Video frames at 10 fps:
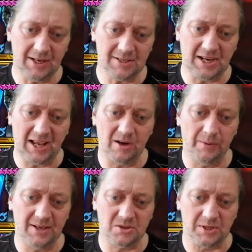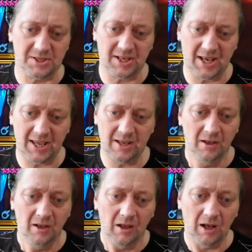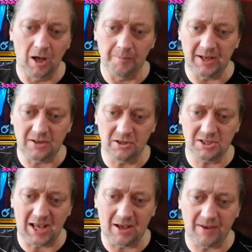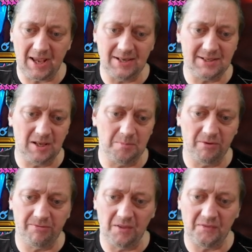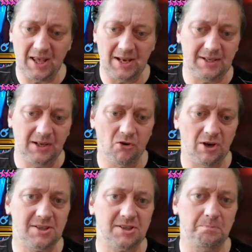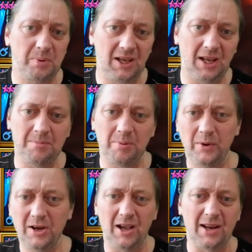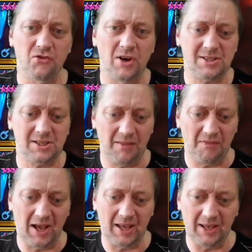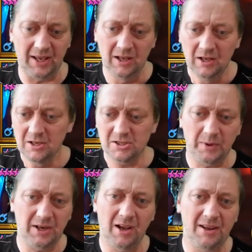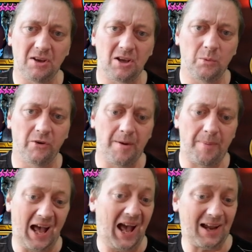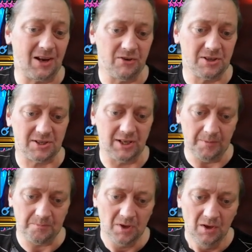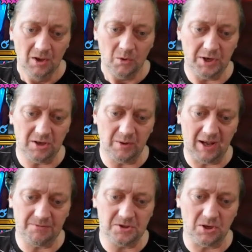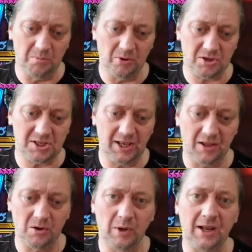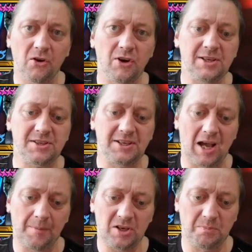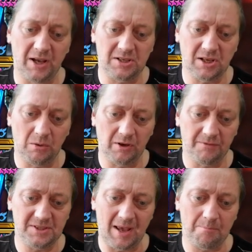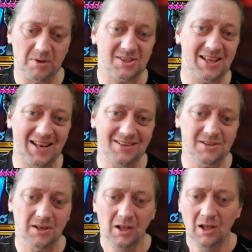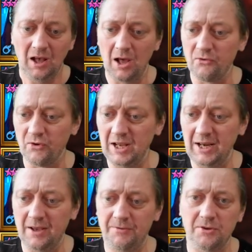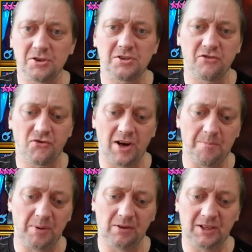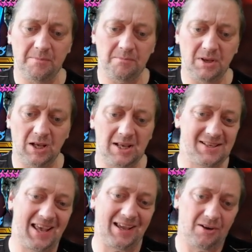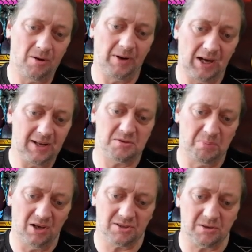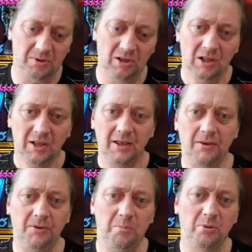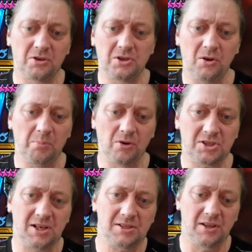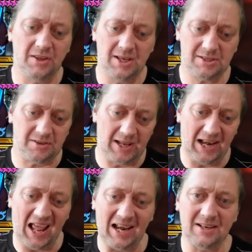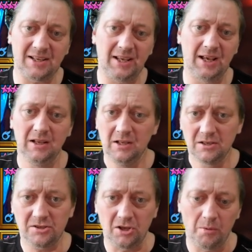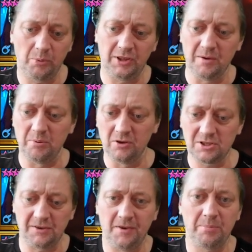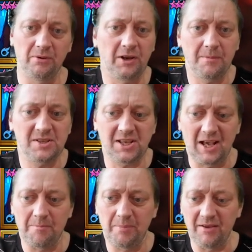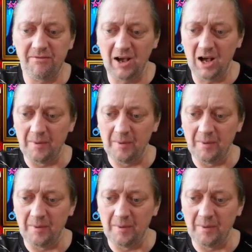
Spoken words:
It is an AoE, as we say. It does have a debuff on there, decreased speed, but we're not interested in that here, so we're not even going to worry about accuracy. We do have 2 books here that will increase the damage by a total of 10%, and really if you're just trying to build him as economically as possible, if you put 2 books into this and they land here, stop with your books if you're building him as a campaign